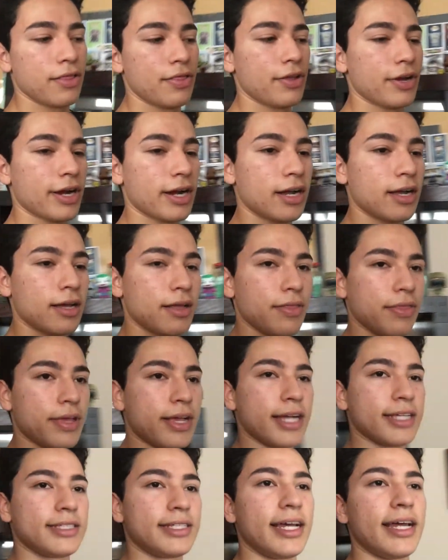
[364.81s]
They're gonna,
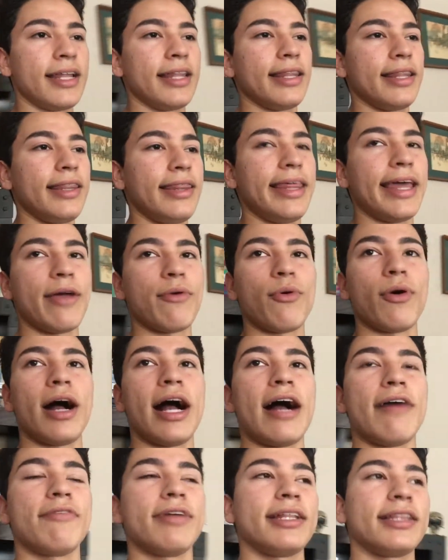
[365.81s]
because then they won't
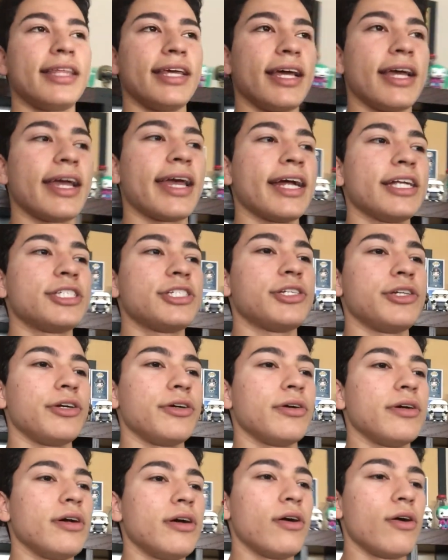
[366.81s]
have anything against
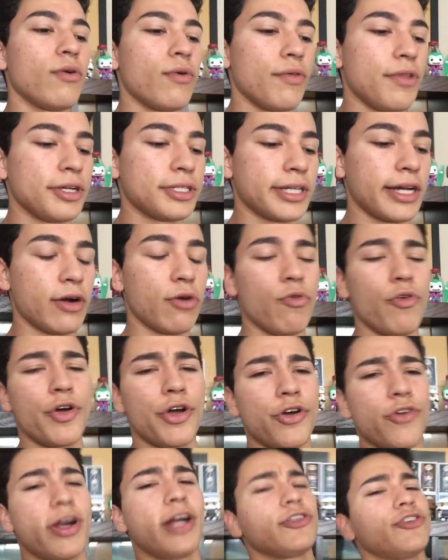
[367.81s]
you when they're saying, oh,
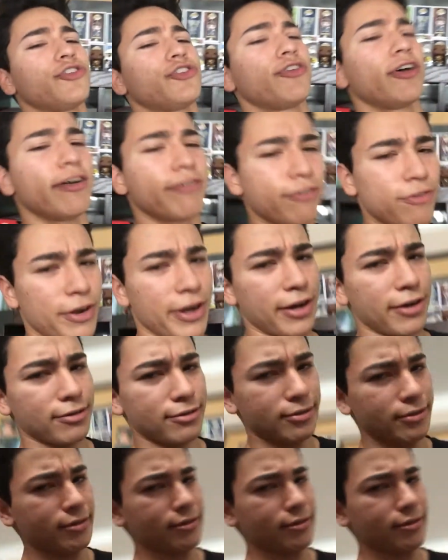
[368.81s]
your grades are suffering.